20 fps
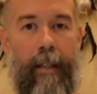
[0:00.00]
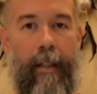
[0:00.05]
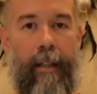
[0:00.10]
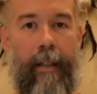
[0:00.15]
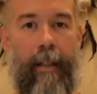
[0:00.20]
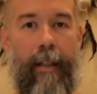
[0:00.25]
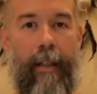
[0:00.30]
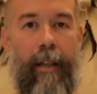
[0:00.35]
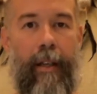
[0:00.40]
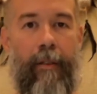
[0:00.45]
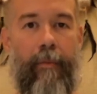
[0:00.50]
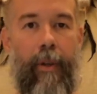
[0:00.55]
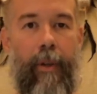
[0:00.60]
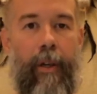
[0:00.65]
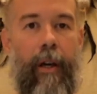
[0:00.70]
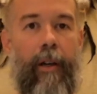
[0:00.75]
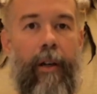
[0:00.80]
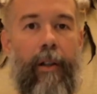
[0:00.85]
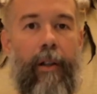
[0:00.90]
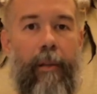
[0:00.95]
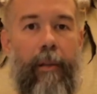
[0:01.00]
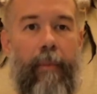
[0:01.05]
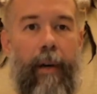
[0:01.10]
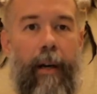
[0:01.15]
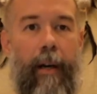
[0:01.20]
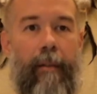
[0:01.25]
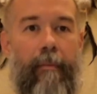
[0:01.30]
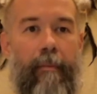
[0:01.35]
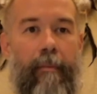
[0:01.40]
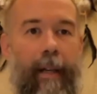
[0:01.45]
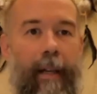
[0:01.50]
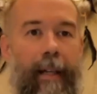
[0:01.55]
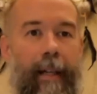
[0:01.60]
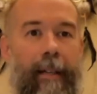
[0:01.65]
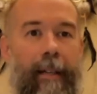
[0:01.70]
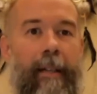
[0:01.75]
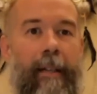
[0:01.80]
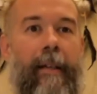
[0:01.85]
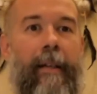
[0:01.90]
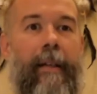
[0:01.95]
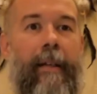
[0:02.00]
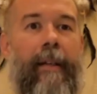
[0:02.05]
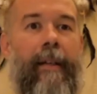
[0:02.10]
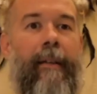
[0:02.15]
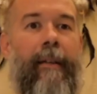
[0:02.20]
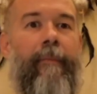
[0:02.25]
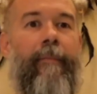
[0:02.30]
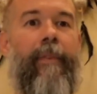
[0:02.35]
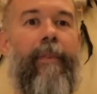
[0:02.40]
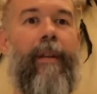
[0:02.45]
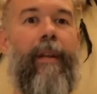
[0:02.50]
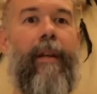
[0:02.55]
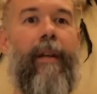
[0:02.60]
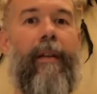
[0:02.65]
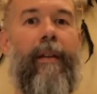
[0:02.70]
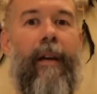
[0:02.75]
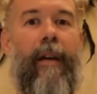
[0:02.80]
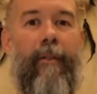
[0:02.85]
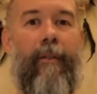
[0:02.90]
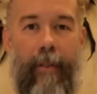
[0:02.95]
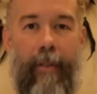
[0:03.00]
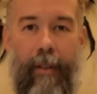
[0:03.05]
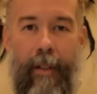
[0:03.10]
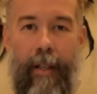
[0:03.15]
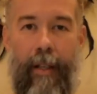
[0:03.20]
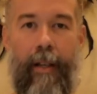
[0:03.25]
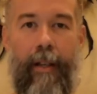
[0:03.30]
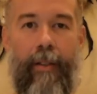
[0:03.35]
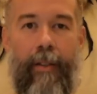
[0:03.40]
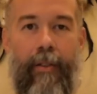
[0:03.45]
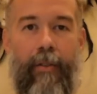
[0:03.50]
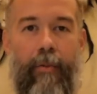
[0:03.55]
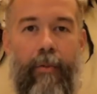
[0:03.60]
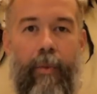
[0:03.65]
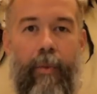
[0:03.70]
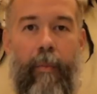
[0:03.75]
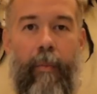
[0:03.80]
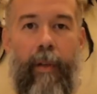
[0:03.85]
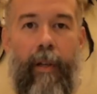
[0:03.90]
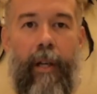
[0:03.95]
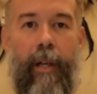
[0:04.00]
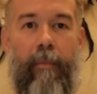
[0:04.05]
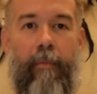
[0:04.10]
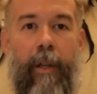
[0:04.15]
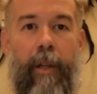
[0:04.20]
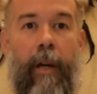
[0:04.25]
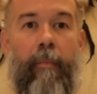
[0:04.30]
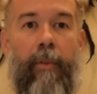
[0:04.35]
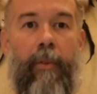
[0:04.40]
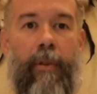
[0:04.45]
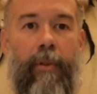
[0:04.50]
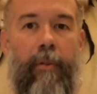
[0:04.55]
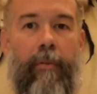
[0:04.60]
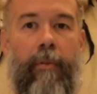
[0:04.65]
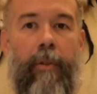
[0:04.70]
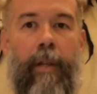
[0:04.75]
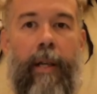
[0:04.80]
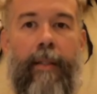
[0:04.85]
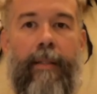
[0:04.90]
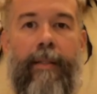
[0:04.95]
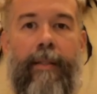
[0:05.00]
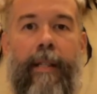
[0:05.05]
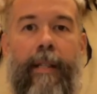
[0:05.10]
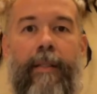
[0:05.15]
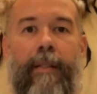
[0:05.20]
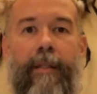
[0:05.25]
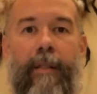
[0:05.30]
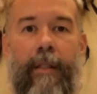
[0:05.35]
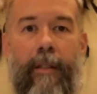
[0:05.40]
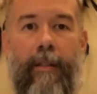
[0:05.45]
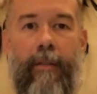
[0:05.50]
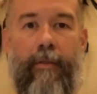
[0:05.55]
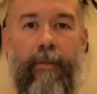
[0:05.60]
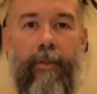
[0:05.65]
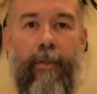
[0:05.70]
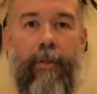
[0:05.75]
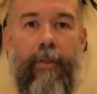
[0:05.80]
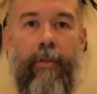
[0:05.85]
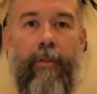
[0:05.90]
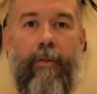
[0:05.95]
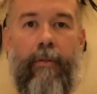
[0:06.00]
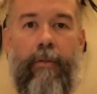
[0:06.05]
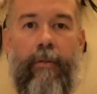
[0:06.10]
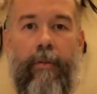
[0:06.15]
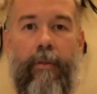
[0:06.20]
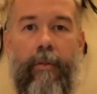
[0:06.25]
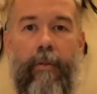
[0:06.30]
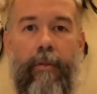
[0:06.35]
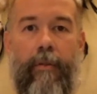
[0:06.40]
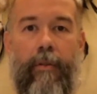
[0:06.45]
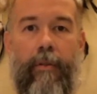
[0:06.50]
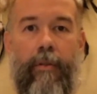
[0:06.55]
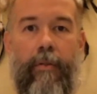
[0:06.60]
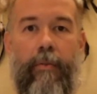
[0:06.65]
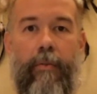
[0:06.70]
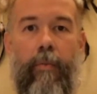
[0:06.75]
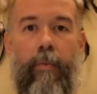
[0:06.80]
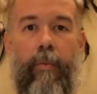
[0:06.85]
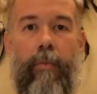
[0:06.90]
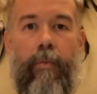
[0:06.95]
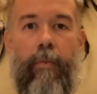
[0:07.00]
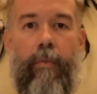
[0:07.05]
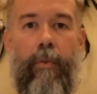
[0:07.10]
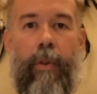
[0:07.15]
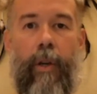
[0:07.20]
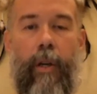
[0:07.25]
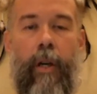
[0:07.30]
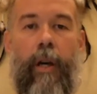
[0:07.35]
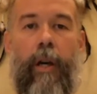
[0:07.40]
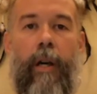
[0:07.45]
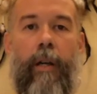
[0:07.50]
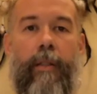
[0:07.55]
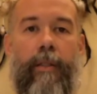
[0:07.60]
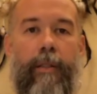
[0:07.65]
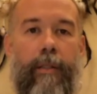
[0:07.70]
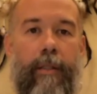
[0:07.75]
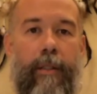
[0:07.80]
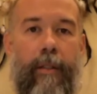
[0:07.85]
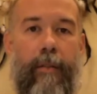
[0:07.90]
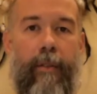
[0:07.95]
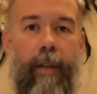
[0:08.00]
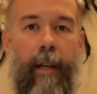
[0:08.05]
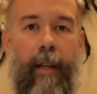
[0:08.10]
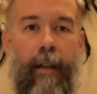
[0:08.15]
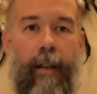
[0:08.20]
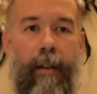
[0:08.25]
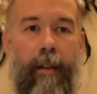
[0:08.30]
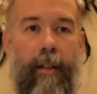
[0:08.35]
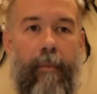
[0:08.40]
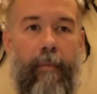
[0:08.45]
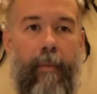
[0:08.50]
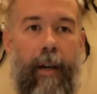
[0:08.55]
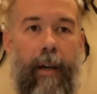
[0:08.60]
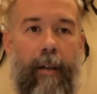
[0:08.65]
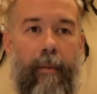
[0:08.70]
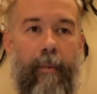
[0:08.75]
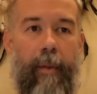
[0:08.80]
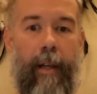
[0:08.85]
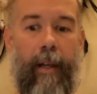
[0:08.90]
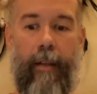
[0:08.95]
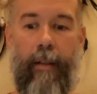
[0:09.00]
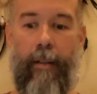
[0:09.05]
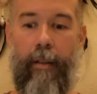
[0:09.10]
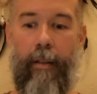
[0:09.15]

and we call it the bottom line. And everything else we become numb to. We're not sensitive to the costs of getting to the bottom line,